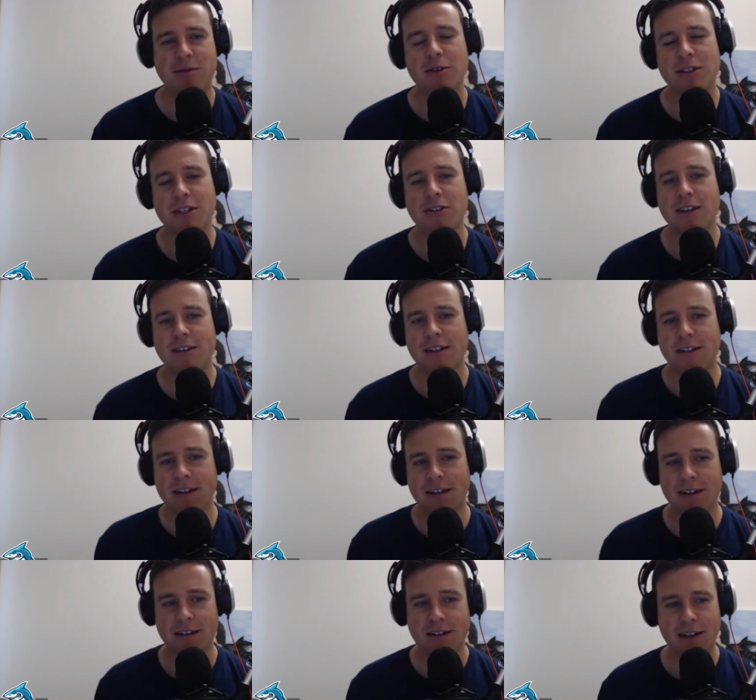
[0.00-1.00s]
Interesting
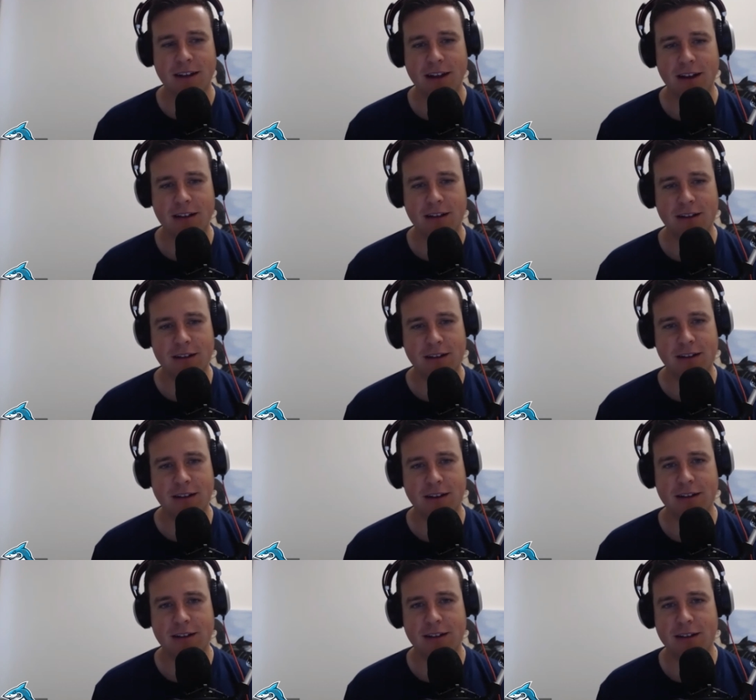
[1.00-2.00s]
to see the kind of
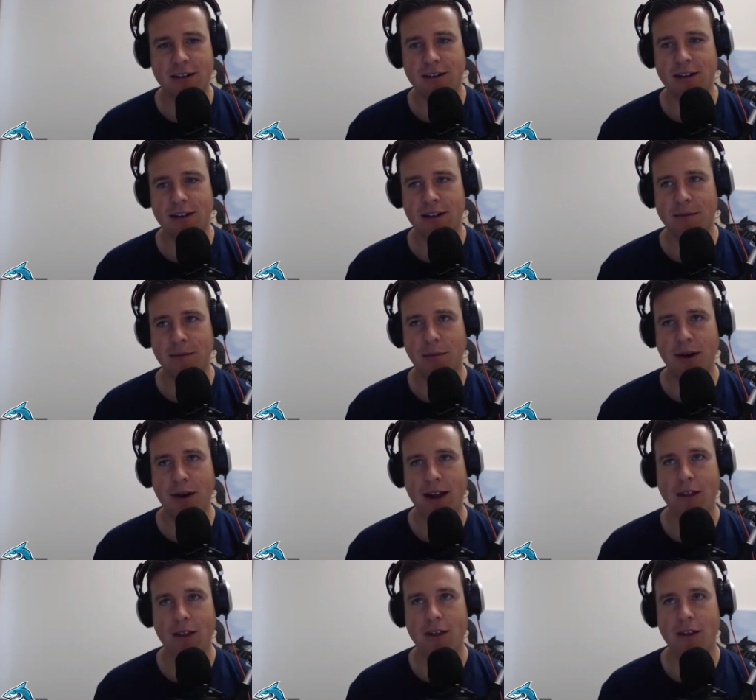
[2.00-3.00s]
the the
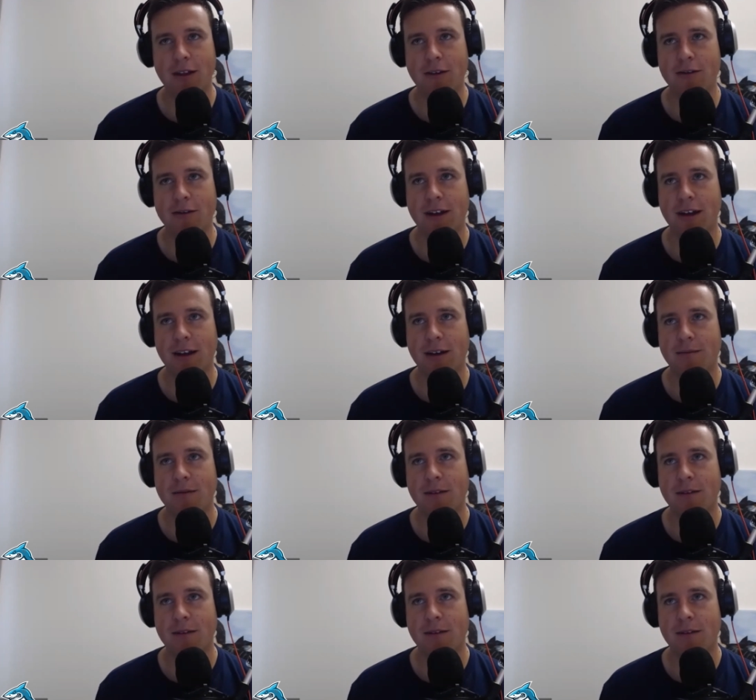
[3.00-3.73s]
breadth of uh,